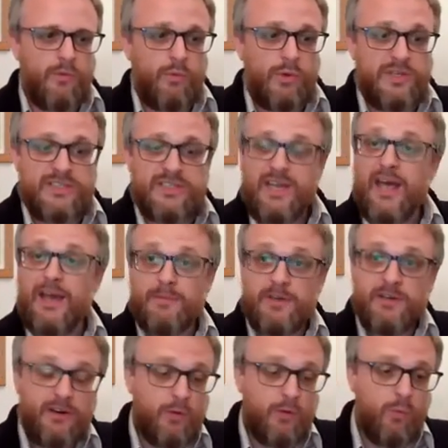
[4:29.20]
was aimed
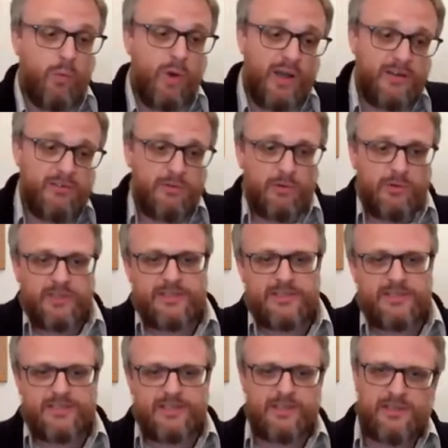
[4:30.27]
at a wider
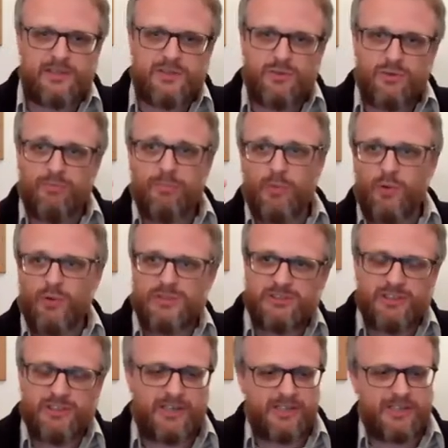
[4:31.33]
audience than the sort of more
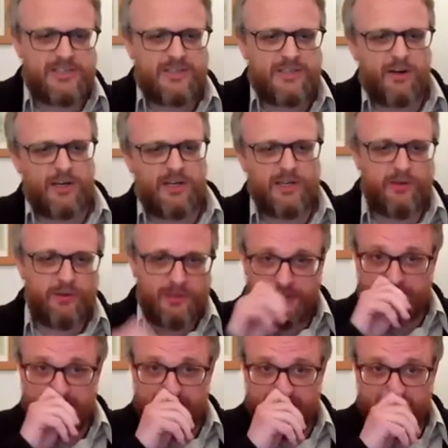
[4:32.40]
strictly scholarly
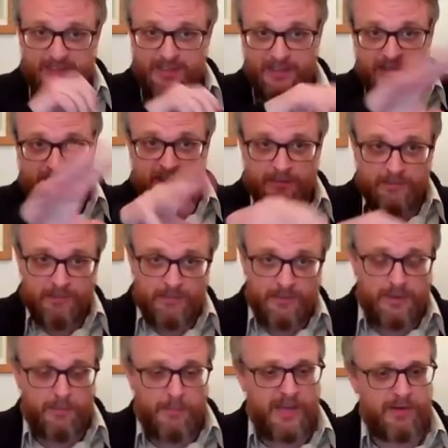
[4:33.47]
audience of the
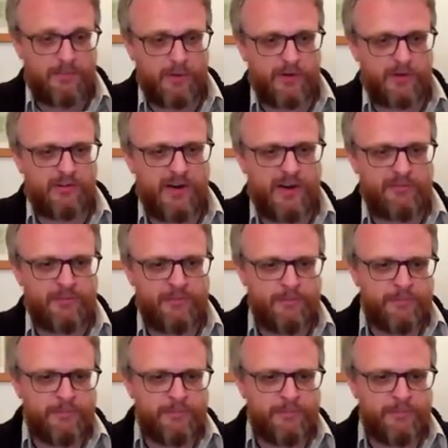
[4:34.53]
main monograph,